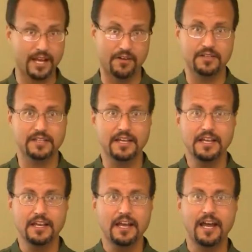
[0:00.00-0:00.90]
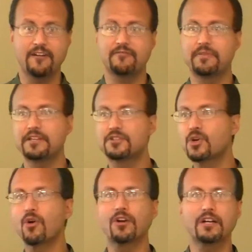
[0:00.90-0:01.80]
doubt, have been
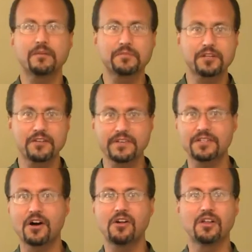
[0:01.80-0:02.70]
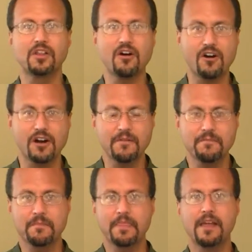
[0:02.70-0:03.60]
Torah observant all along,
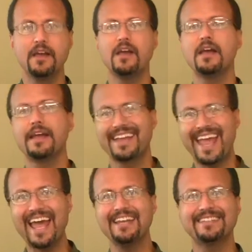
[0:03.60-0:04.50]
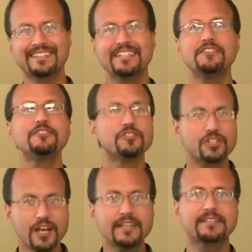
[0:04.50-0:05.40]
can still
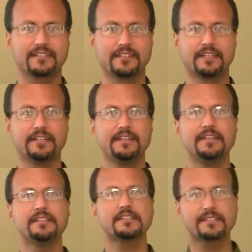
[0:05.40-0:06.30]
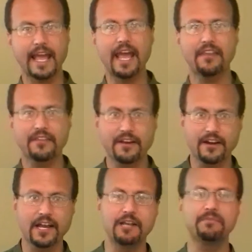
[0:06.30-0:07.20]
justly stand
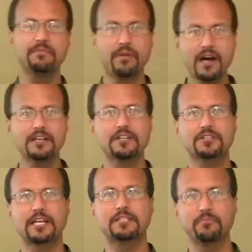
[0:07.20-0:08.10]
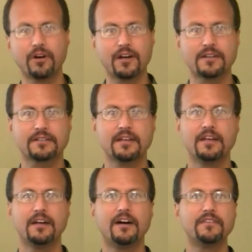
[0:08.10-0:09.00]
there and be punished as part
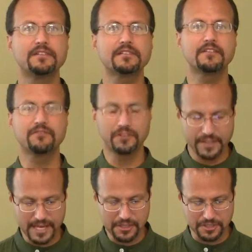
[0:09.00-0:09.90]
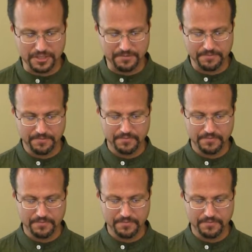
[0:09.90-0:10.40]
of the sinful nation.